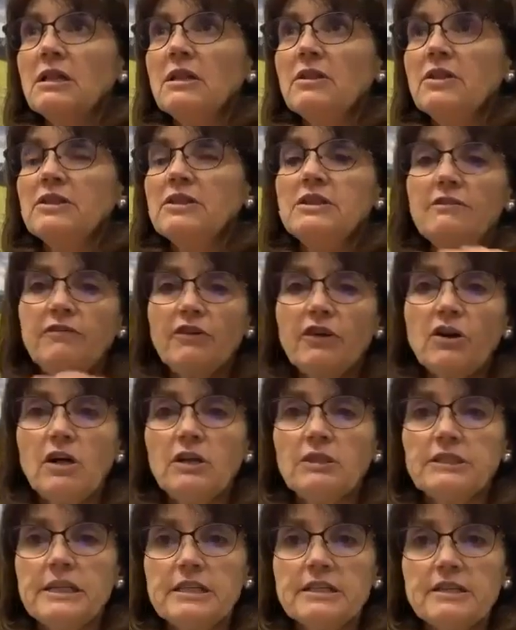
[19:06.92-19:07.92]
the
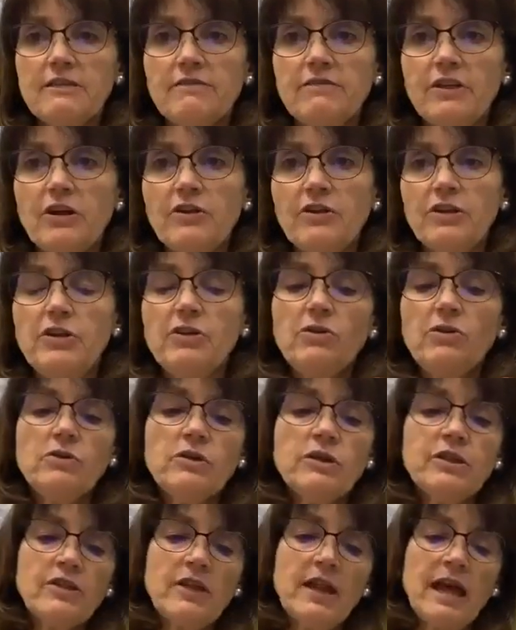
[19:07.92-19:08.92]
difficulties of their
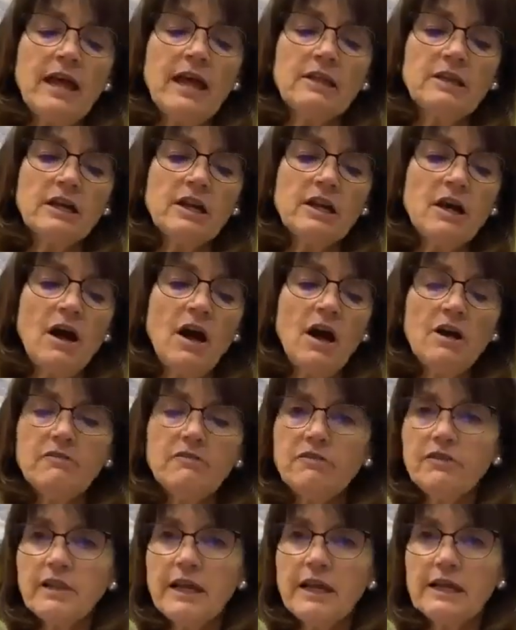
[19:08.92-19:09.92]
youth and the
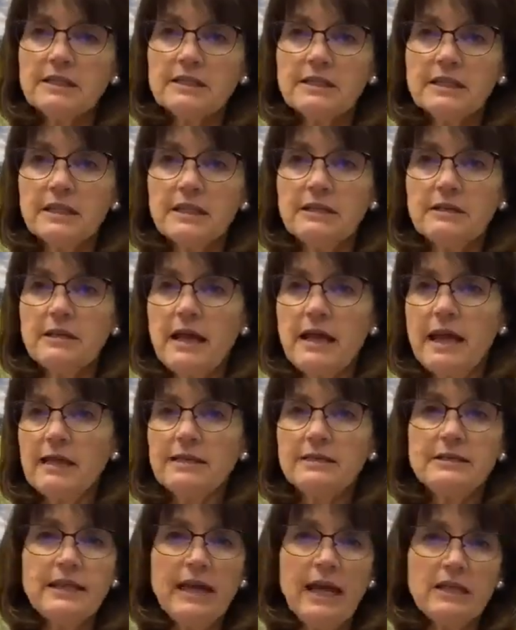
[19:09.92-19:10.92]
conflict
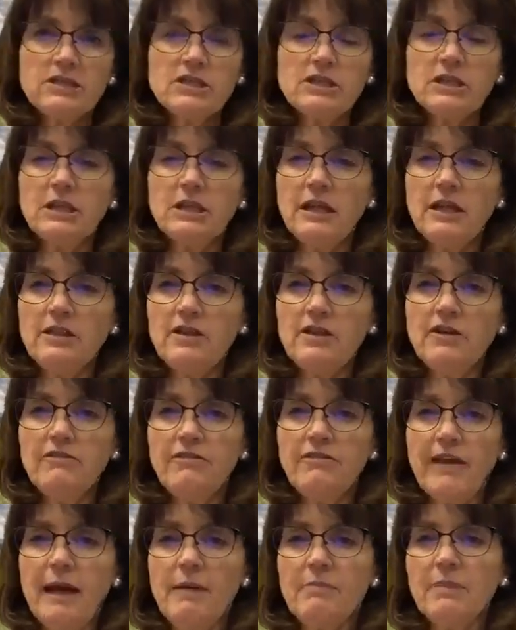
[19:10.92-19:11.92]
and tension in their
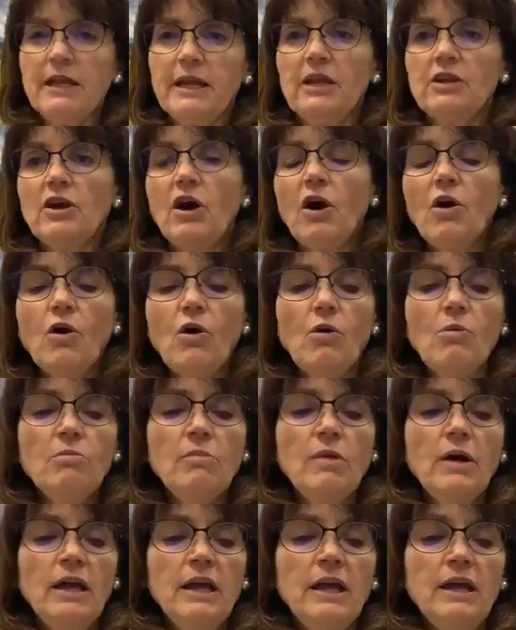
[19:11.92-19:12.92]
family and
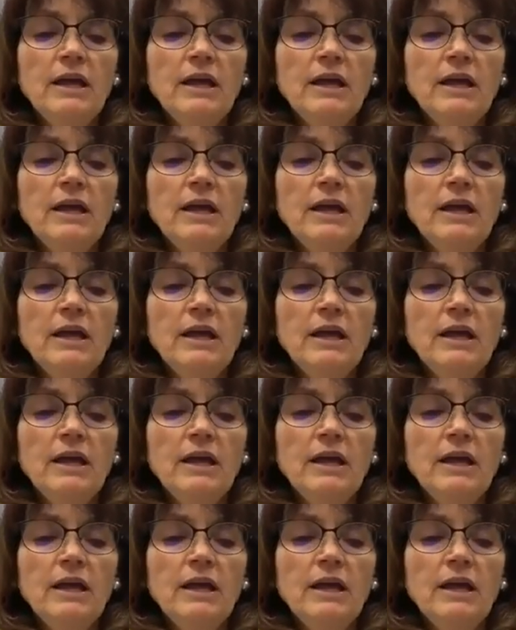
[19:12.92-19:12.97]
home,